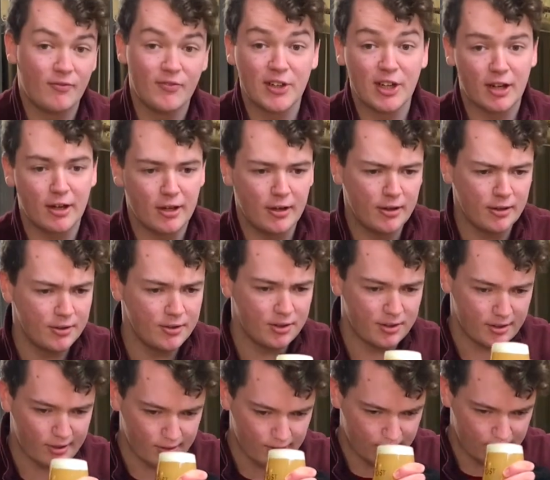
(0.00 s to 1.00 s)
the
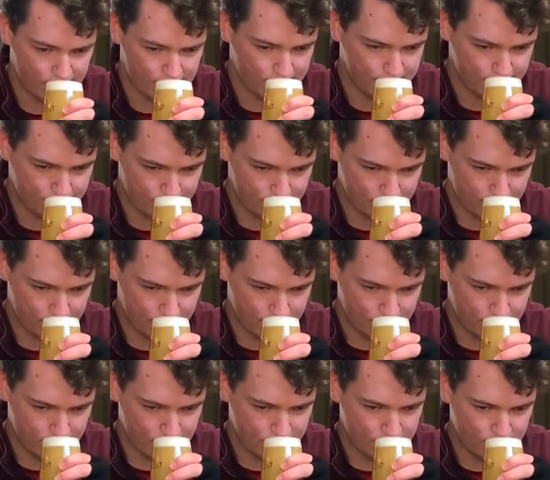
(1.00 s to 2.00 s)
nose,
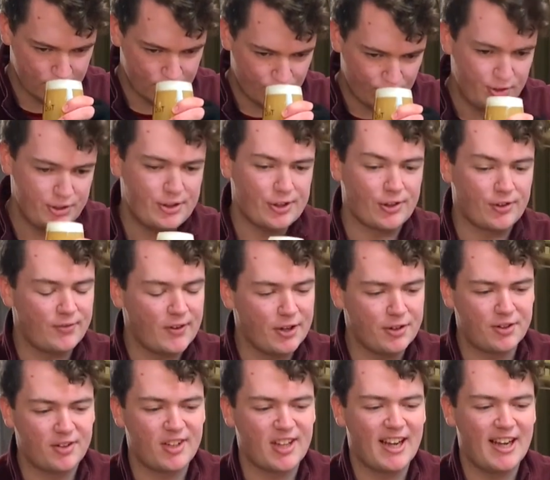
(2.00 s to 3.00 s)
just
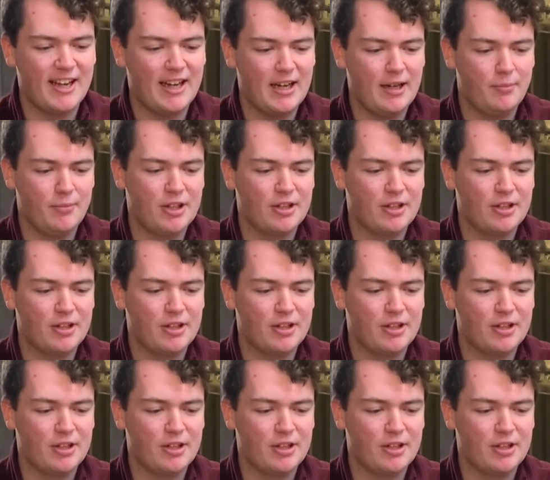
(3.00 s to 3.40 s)
those same,